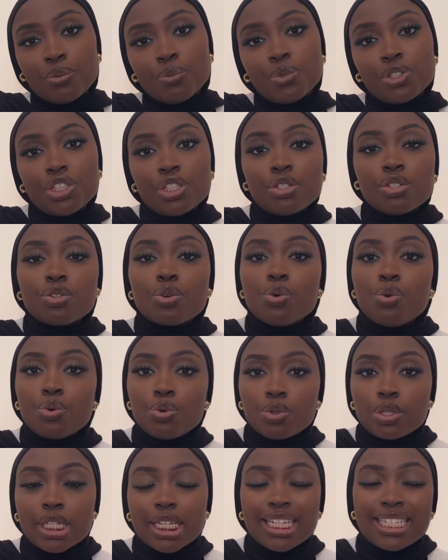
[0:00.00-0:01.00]
which is
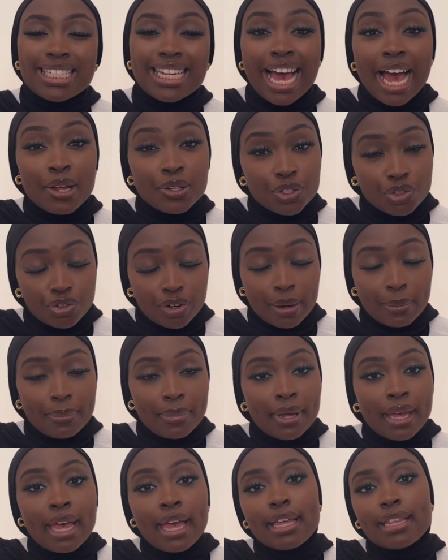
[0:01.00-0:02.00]
called a town trip,